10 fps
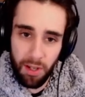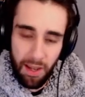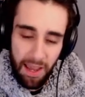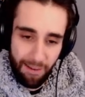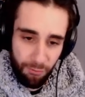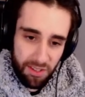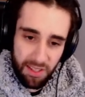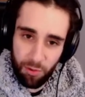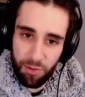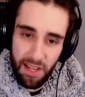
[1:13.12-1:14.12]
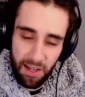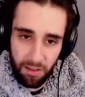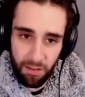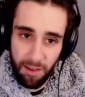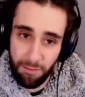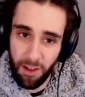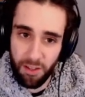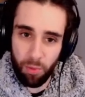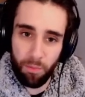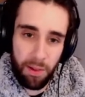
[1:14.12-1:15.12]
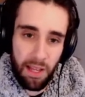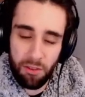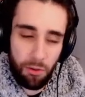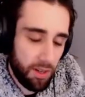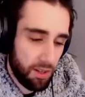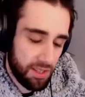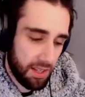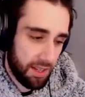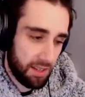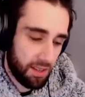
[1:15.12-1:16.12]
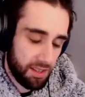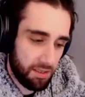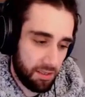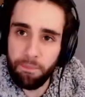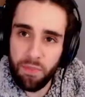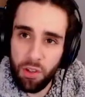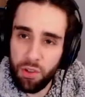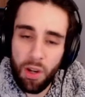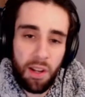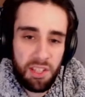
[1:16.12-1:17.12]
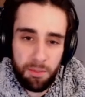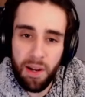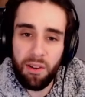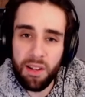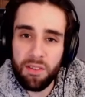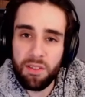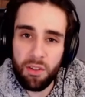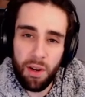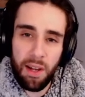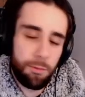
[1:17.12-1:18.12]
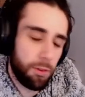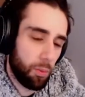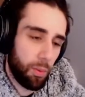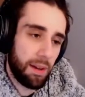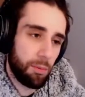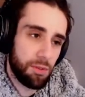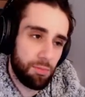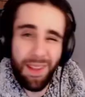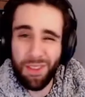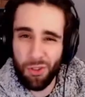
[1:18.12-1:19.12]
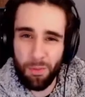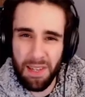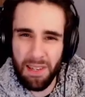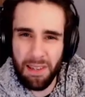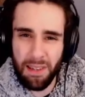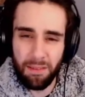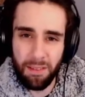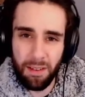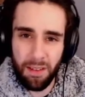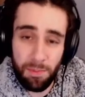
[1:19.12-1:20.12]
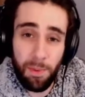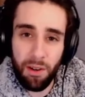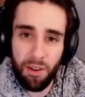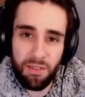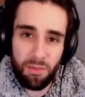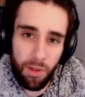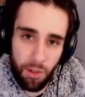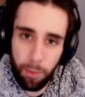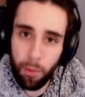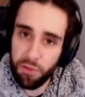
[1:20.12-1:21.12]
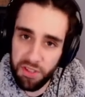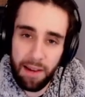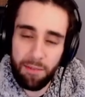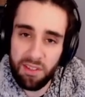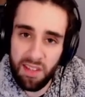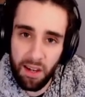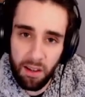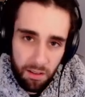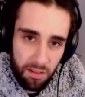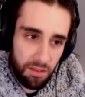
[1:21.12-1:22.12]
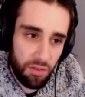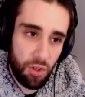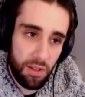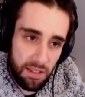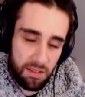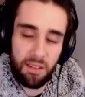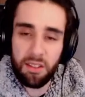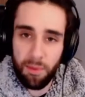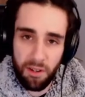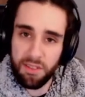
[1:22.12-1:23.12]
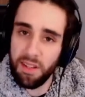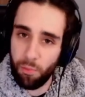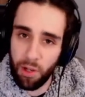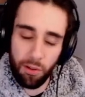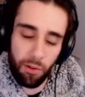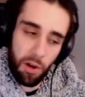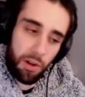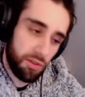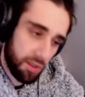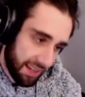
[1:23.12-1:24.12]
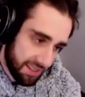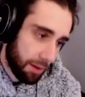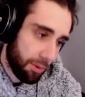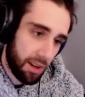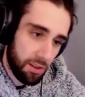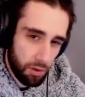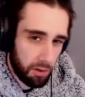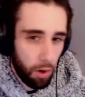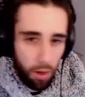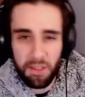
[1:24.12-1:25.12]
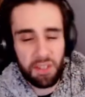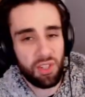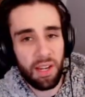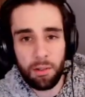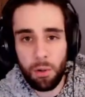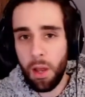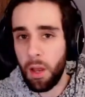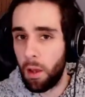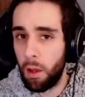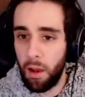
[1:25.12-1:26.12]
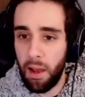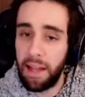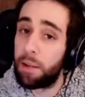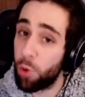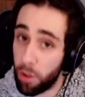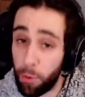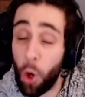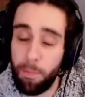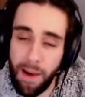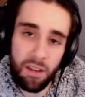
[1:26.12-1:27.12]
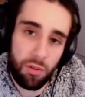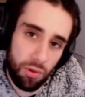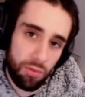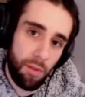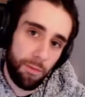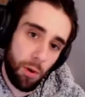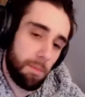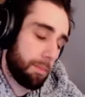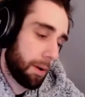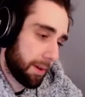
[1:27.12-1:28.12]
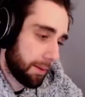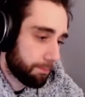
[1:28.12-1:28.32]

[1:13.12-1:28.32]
every single second their first playthrough, because you don't experience the trailer for the way it was meant to be experienced. When you're pausing every second, you need to experience it in one long go. So that's how we're going to do it on this channel, and then we'll go back through and review it bit by bit.